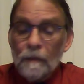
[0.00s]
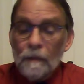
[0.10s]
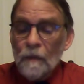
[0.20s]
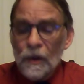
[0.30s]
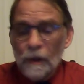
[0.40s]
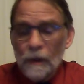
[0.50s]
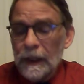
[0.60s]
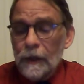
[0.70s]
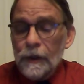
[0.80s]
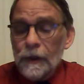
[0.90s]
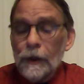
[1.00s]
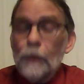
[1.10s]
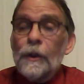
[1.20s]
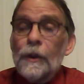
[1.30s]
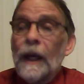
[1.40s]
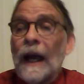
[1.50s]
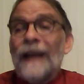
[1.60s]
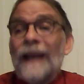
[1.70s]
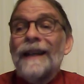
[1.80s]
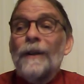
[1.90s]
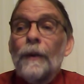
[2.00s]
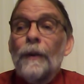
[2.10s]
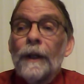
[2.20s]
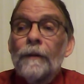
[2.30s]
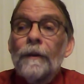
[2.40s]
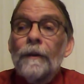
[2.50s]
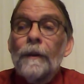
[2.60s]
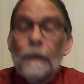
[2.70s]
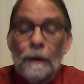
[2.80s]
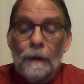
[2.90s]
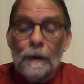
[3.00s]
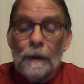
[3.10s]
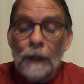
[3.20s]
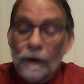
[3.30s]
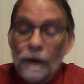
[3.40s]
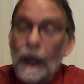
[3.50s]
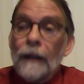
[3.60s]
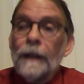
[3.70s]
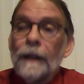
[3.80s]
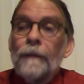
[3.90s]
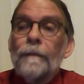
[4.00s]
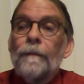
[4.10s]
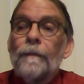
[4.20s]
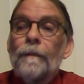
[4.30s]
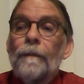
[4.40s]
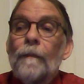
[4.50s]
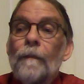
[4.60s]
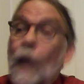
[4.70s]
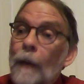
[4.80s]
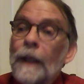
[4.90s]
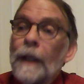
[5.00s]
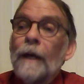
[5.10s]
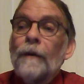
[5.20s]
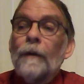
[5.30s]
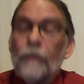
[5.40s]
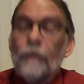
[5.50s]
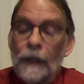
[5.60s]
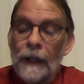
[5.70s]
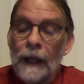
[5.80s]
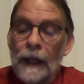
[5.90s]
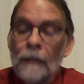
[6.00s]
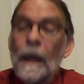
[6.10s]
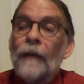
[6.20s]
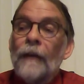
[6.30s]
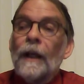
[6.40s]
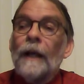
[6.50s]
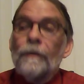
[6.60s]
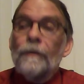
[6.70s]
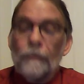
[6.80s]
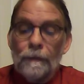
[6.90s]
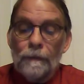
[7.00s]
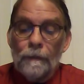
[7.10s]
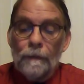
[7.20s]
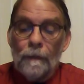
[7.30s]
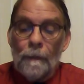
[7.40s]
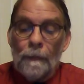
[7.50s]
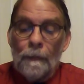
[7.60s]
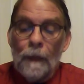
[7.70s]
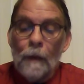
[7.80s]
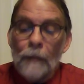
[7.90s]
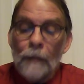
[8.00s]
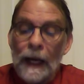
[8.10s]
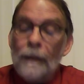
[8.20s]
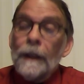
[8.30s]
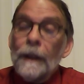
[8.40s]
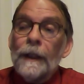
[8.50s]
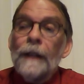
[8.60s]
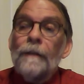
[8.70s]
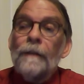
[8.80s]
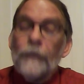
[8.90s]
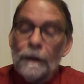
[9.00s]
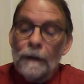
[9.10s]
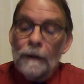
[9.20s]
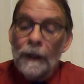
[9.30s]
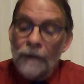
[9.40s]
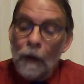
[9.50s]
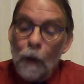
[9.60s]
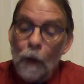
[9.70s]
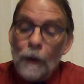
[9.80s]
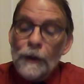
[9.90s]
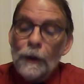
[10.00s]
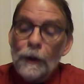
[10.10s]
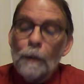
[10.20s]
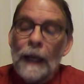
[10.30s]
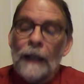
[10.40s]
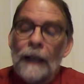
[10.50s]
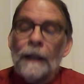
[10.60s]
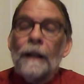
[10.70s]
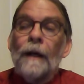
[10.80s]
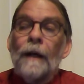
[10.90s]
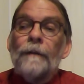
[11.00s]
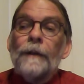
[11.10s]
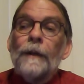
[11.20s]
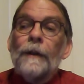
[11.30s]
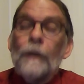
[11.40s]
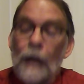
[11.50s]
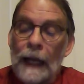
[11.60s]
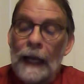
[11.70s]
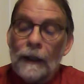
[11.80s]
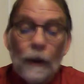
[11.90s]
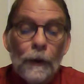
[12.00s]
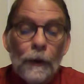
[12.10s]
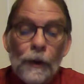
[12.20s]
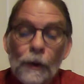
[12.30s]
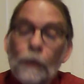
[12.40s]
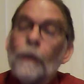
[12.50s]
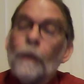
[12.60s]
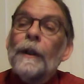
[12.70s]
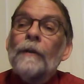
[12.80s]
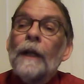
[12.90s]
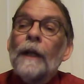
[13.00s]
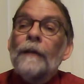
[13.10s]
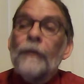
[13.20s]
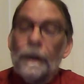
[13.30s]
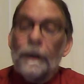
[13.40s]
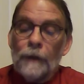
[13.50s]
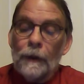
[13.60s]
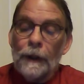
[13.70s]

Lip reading: Somebody else said, you'd say, I can't do this. Exactly. How many of you have said that in math class? But I believe if I wanted to badly enough, I could learn to shoot threes like Steph Curry.